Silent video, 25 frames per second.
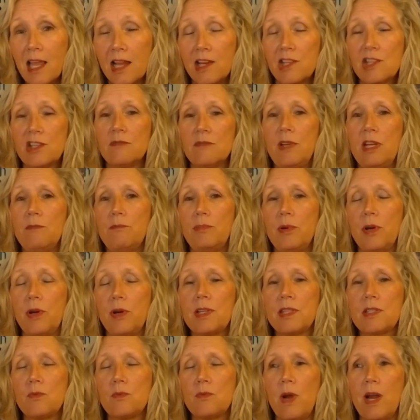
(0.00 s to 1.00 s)
like to read
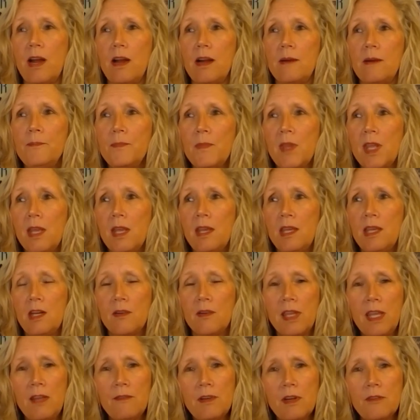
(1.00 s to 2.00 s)
books where, you
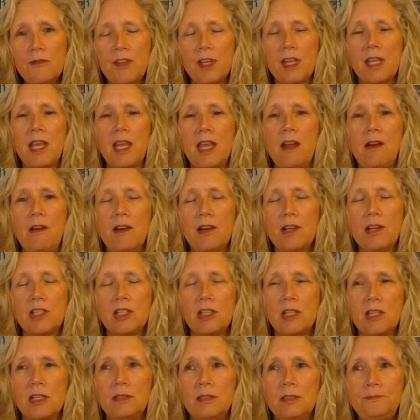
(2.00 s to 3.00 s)
know, even if the
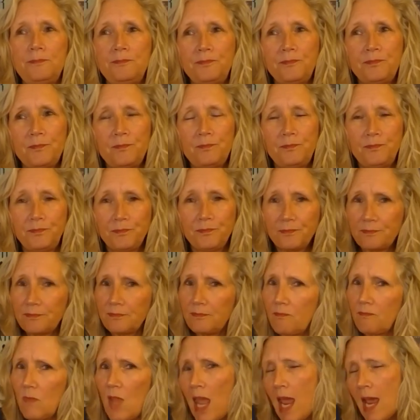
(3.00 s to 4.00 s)
character
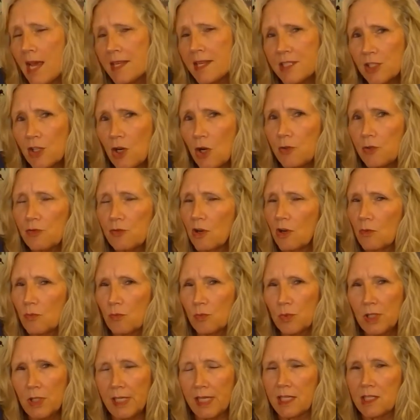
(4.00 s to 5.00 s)
has to go through a
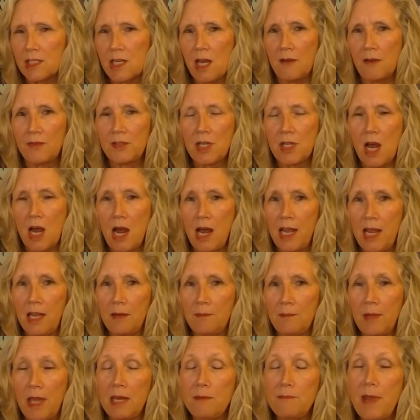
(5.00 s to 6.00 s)
really tough
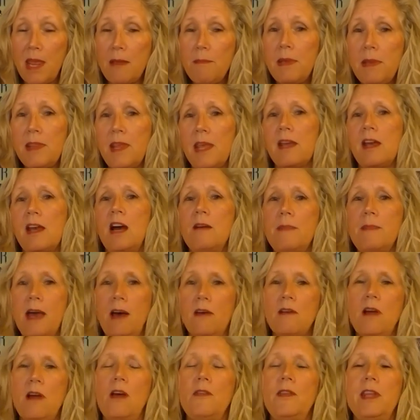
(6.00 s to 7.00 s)
time and maybe they come
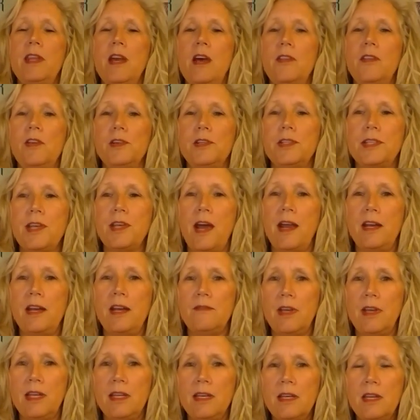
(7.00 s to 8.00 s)
out on the other side
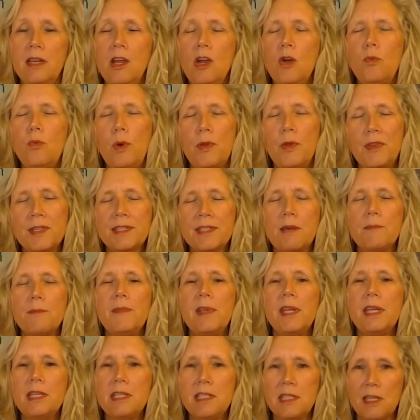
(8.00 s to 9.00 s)
of it with
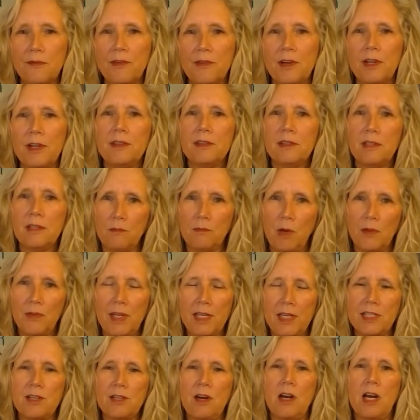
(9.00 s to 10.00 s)
something different than what
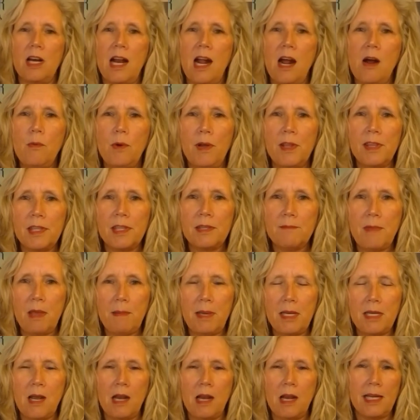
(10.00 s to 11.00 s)
they started out with,
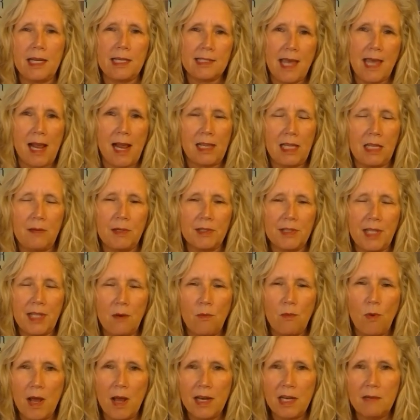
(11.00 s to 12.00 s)
maybe not exactly what they
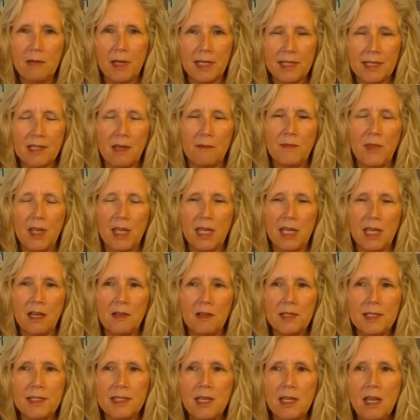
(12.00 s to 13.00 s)
wanted, but something
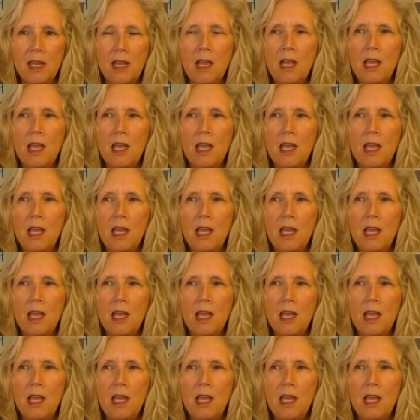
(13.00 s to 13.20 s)
else.